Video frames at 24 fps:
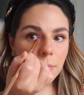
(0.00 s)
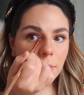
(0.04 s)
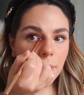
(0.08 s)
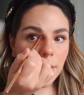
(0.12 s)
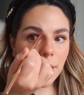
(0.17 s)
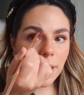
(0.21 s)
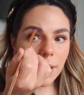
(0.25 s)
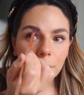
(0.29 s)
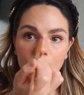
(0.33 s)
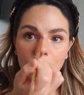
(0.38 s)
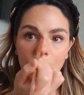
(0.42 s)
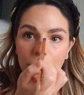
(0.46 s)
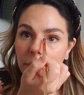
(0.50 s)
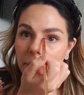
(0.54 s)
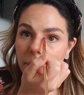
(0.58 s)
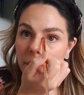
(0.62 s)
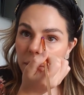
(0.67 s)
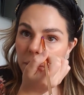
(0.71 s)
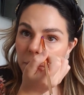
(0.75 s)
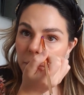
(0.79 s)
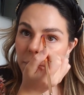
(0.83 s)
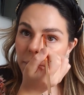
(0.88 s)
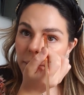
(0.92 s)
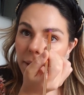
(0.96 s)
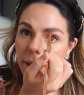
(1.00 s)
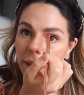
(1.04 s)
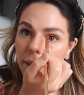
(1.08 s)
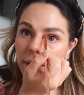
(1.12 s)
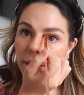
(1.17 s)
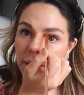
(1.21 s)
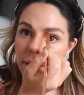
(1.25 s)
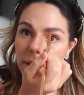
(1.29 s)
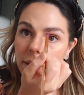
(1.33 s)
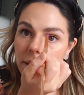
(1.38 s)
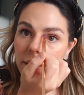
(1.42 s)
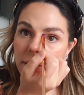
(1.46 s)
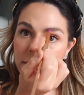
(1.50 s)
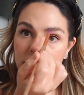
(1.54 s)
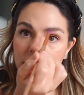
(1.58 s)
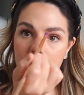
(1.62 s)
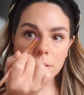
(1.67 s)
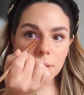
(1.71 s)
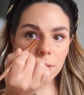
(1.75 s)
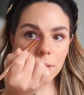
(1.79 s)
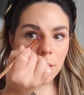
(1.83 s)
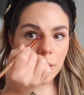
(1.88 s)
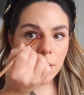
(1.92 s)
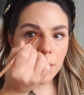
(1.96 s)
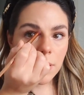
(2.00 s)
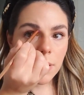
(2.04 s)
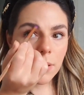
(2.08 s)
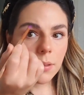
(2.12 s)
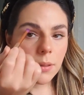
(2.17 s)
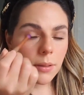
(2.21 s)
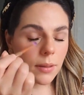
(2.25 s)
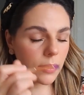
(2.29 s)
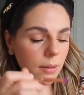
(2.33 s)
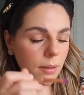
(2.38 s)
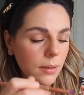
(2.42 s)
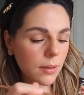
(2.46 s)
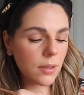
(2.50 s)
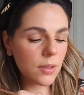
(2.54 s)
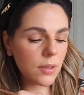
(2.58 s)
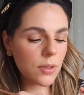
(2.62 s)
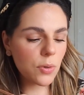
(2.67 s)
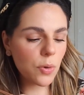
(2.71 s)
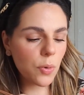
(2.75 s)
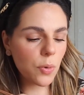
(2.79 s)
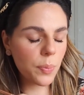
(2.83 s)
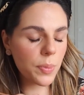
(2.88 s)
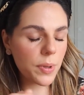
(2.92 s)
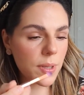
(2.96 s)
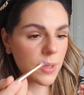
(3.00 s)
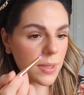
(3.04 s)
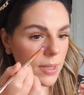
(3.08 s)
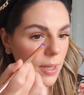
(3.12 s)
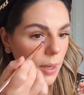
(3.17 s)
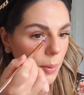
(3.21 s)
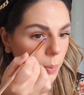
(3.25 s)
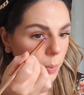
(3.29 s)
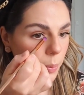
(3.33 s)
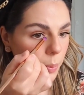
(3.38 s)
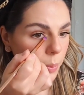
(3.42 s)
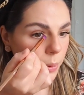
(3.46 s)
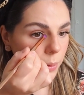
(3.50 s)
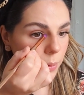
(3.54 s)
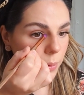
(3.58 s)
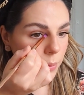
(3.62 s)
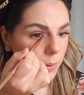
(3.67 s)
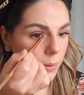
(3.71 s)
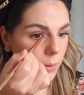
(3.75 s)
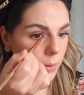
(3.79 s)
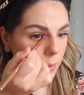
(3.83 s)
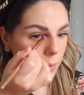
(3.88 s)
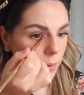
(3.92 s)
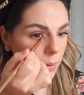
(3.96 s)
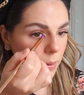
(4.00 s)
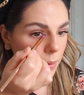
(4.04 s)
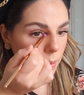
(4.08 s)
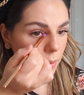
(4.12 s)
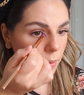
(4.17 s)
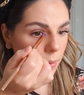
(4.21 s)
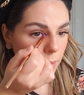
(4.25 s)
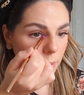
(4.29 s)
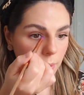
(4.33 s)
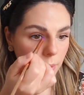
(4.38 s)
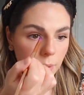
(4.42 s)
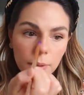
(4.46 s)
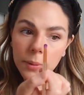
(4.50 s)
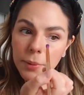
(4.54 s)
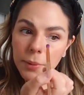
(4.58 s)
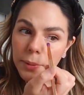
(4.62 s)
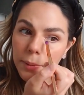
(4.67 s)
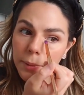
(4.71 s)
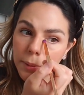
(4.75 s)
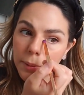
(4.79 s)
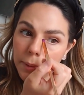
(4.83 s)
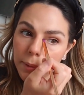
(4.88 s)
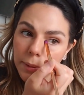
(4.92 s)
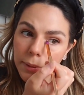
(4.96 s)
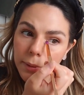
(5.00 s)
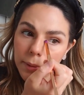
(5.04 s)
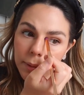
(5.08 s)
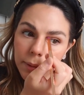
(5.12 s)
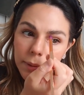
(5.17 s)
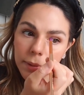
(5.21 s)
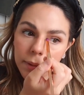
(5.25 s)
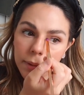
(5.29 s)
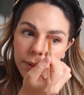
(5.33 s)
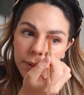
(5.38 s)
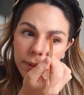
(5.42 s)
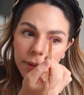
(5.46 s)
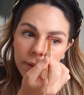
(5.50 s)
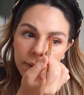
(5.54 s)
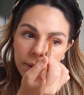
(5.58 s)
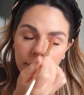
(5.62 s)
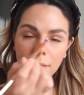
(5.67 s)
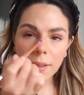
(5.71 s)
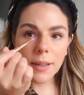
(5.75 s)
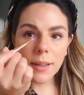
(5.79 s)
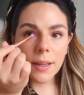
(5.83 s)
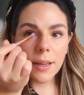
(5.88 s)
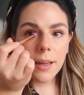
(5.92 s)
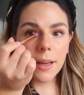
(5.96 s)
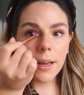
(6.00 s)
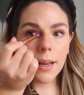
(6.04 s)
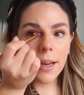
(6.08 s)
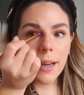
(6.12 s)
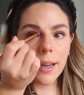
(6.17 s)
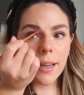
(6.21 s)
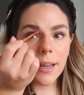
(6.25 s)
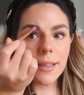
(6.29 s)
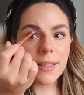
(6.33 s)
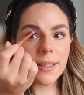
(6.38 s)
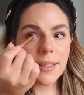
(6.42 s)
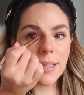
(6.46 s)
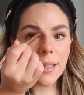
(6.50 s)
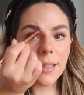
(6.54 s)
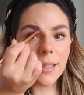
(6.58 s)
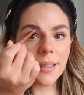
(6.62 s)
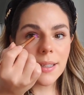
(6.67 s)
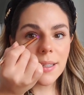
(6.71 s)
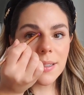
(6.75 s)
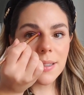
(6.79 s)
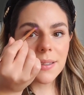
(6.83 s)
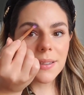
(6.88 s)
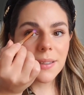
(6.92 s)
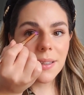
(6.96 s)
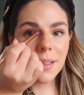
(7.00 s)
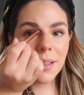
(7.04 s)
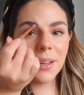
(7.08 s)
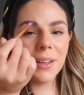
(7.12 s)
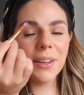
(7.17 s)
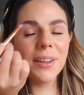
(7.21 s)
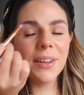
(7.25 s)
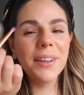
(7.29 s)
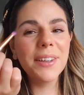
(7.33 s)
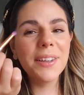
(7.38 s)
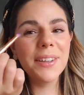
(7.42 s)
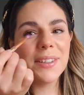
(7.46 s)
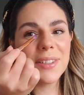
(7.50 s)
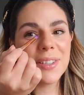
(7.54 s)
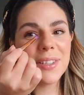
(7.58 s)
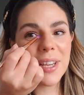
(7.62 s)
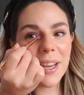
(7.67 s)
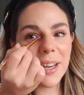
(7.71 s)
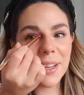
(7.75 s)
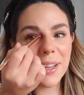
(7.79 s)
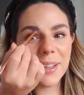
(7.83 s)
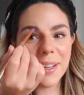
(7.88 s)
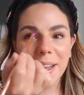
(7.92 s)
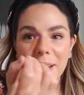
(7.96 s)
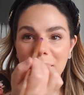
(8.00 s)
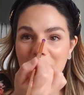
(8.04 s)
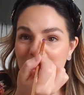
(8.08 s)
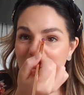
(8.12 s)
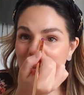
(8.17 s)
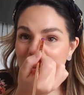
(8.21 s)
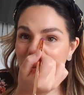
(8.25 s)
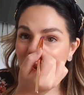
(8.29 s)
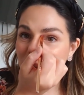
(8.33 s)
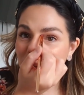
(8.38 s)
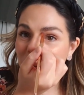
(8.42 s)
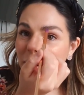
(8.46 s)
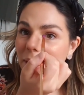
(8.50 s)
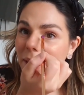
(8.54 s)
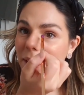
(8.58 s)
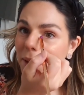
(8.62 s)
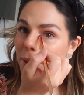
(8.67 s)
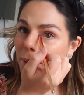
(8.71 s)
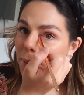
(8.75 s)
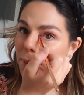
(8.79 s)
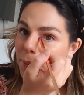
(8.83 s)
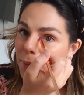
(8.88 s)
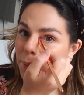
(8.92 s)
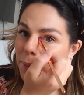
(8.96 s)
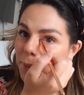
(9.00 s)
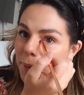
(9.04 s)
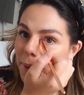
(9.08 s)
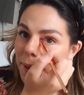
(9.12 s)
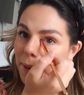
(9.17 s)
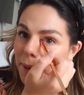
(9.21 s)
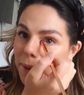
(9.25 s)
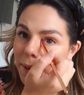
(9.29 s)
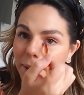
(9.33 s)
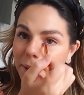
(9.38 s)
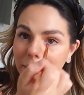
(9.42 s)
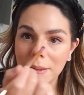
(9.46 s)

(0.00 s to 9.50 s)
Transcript: Can go a little bit like this. This opens up your eyes like this. Jade Angel, what are you doing?